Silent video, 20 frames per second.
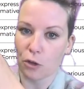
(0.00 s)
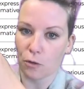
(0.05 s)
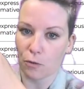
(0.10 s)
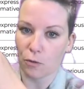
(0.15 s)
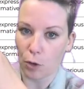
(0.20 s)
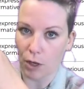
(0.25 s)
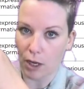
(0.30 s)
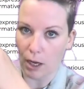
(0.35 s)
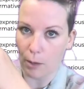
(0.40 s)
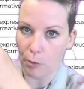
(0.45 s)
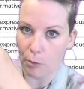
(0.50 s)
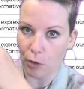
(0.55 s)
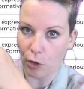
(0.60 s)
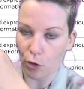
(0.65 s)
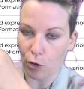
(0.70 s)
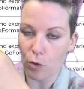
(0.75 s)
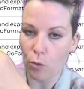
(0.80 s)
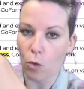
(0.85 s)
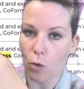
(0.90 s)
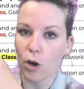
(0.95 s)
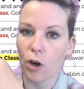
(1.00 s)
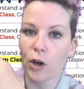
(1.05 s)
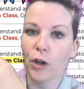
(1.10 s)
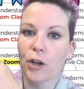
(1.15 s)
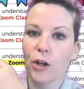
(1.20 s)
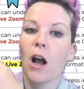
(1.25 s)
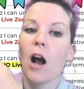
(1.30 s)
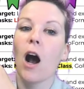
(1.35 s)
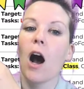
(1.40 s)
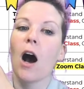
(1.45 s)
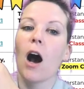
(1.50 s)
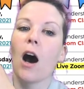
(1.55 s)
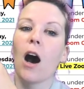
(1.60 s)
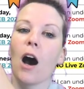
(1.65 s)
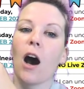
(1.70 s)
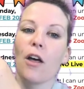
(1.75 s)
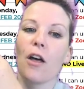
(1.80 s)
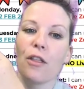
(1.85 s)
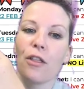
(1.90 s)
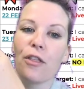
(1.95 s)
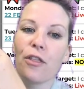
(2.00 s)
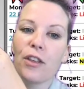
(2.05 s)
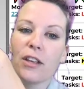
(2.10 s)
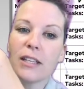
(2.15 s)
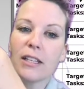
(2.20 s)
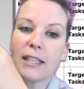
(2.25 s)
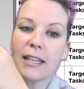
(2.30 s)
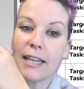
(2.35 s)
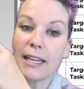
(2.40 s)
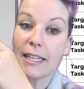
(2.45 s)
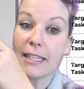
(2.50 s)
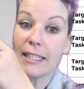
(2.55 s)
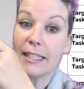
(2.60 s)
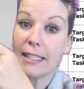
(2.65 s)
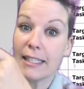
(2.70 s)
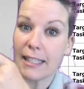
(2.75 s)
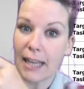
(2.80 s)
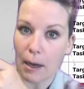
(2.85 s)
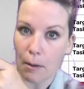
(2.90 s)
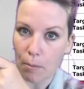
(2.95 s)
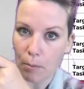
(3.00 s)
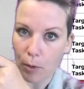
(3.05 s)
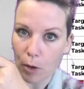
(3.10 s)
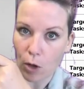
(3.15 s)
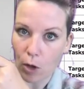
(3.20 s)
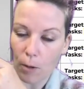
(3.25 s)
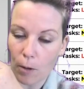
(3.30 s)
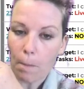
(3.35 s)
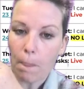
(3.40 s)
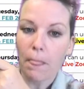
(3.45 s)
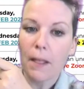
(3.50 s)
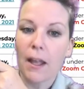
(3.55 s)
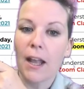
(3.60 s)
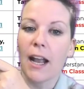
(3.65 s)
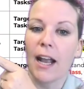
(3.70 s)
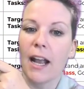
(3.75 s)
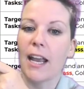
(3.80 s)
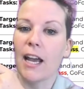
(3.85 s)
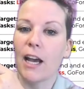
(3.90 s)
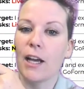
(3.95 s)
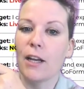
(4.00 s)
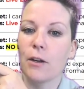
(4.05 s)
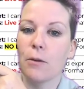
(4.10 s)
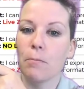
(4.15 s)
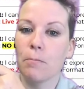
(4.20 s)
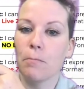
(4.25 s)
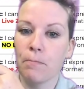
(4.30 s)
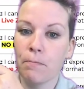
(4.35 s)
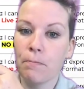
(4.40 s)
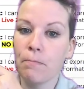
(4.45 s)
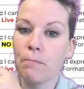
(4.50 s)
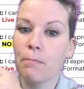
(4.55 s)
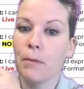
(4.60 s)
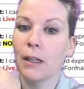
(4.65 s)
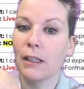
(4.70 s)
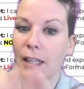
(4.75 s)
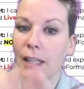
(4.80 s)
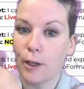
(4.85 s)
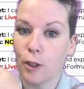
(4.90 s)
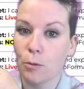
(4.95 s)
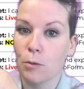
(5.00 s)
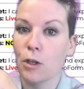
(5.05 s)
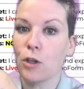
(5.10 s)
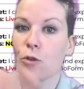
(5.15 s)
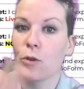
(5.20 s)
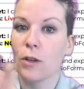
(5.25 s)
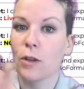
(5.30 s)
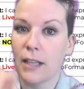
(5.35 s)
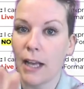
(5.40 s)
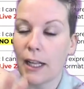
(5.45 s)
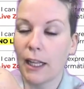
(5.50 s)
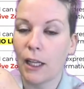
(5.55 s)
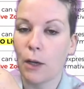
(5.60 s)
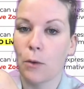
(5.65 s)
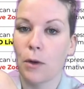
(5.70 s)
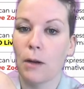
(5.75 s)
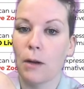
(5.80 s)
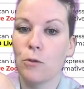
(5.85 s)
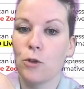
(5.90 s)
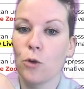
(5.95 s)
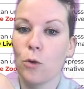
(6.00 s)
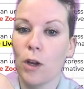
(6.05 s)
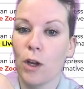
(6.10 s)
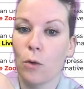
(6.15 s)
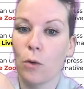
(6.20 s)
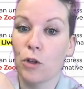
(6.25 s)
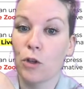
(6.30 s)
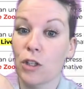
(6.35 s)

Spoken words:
vocabulary word, this example, and allows me to do exactly what I'm doing, which